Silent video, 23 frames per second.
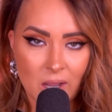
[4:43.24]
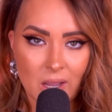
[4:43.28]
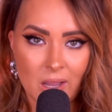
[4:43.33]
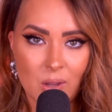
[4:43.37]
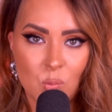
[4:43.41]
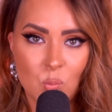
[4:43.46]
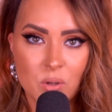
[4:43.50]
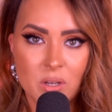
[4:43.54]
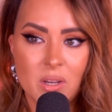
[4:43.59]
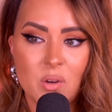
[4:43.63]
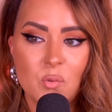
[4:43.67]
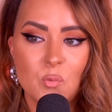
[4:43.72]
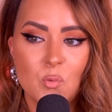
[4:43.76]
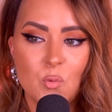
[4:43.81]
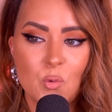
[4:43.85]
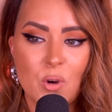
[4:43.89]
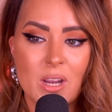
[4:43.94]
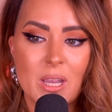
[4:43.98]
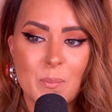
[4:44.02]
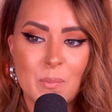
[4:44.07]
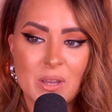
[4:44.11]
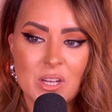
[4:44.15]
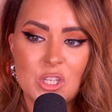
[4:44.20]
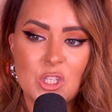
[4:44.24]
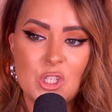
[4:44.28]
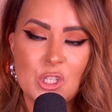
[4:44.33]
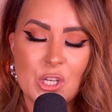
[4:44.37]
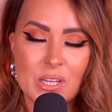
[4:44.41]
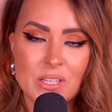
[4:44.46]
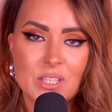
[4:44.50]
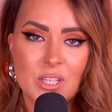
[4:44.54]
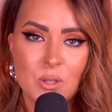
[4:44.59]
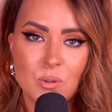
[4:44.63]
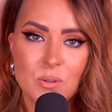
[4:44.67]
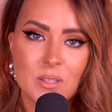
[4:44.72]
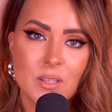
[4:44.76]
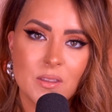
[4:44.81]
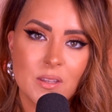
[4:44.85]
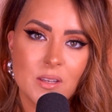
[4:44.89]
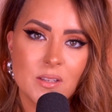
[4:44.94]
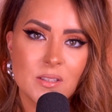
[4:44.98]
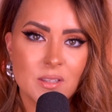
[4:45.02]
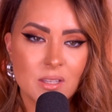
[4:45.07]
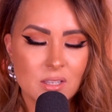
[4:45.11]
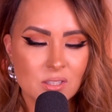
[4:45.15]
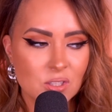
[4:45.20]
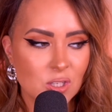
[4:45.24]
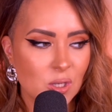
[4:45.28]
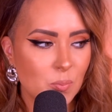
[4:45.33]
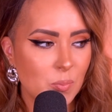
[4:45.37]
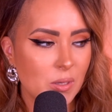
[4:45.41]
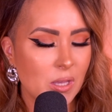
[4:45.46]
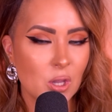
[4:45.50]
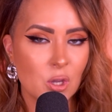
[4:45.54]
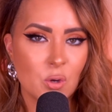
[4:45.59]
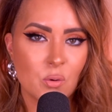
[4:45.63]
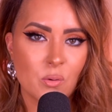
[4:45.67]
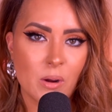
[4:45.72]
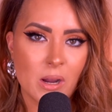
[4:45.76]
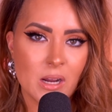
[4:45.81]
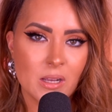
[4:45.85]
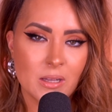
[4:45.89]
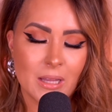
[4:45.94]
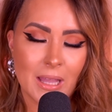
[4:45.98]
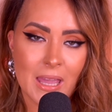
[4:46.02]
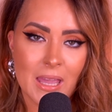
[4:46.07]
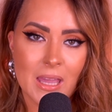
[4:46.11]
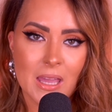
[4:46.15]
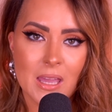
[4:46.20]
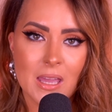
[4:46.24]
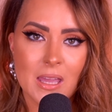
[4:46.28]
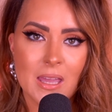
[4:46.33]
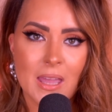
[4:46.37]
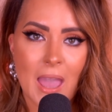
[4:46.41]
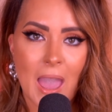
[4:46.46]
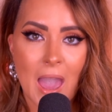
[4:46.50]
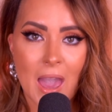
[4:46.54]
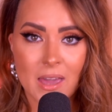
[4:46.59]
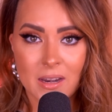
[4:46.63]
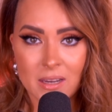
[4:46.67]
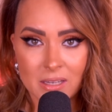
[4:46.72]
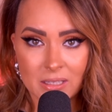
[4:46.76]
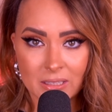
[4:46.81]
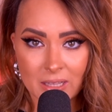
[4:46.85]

I wouldn't recommend just using these. These could be a great like add-in